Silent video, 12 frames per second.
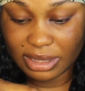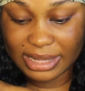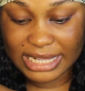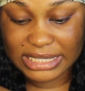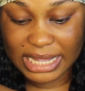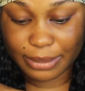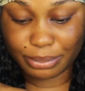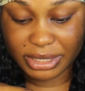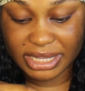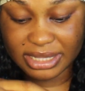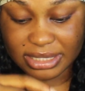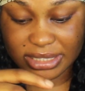That's like
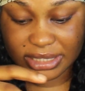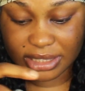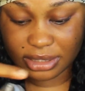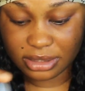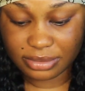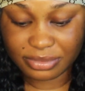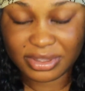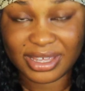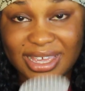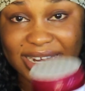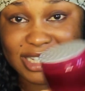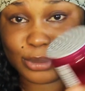breaking the seal.
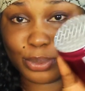And it's